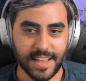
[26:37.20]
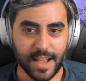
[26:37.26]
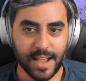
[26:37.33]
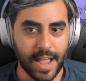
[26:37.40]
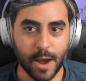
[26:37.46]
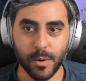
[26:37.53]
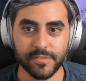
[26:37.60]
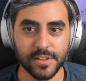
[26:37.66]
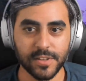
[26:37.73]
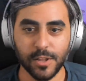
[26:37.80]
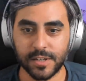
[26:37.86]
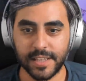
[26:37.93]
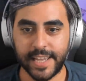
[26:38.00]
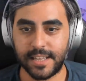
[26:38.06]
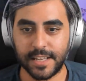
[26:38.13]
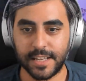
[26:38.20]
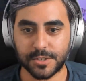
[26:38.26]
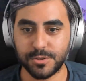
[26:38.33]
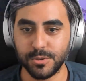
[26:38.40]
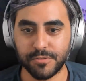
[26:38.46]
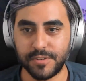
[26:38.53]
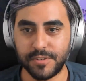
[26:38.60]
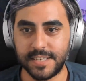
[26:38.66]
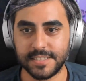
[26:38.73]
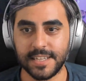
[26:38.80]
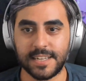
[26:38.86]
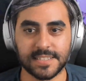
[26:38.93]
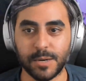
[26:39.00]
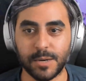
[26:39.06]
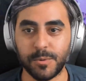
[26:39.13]
however long later, like two or three days
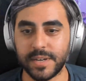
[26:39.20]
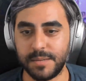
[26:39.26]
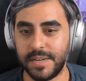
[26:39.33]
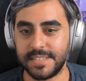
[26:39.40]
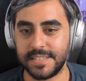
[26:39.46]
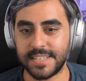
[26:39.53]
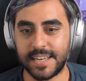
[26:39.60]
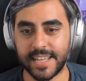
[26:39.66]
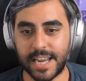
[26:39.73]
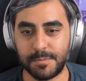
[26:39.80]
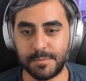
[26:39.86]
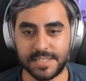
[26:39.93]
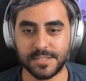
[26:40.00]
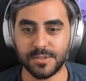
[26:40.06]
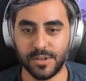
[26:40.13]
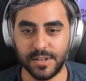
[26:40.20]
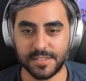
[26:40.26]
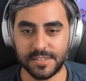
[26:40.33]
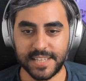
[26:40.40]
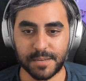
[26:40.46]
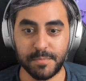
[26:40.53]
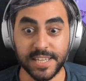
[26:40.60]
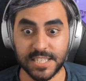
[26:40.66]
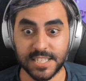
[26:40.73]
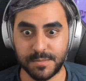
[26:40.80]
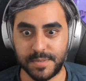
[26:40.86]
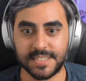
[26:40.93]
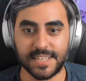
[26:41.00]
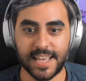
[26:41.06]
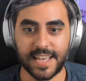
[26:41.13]
later, someone in my Zen Academy Discord like messaged me
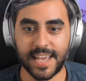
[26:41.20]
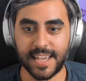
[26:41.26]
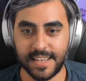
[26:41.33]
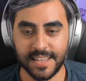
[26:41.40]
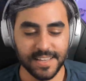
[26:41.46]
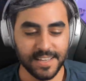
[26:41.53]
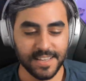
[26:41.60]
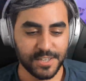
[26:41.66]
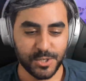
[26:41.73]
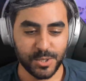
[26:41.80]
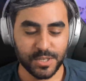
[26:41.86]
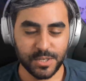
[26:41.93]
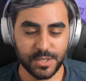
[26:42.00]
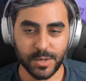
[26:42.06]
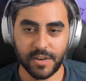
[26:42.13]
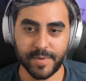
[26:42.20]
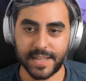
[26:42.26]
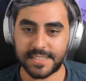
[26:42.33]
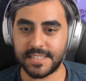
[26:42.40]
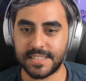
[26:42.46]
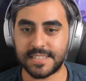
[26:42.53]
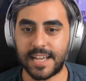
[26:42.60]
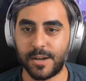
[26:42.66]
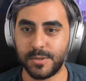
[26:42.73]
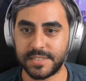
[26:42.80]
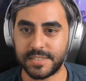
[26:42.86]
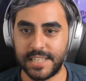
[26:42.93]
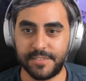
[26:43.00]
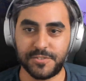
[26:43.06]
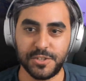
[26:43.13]
and said, hey, you, you have about six hours
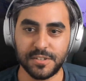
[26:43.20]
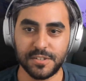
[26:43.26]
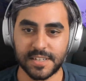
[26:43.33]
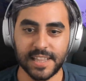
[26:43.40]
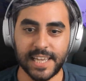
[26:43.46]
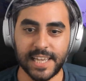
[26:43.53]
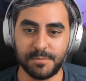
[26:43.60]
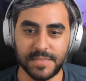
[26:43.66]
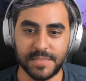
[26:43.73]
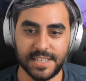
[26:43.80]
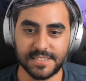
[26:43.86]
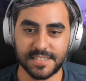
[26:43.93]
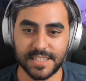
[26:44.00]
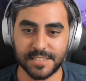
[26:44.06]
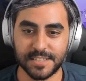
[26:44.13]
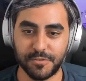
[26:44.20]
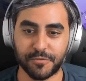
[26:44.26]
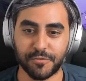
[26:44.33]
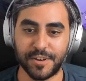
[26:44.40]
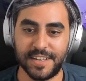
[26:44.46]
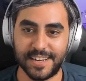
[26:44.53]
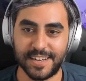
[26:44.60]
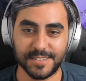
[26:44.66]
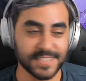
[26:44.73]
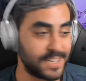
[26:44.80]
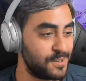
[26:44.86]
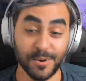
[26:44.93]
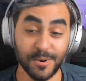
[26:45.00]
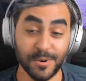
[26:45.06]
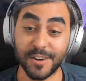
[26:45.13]
left. You can claim these things for free. And I was like,
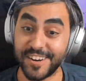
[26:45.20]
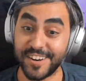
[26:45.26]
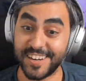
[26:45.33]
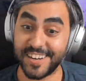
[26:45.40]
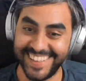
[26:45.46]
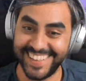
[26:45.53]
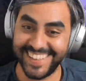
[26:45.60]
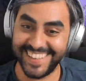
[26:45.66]
what really?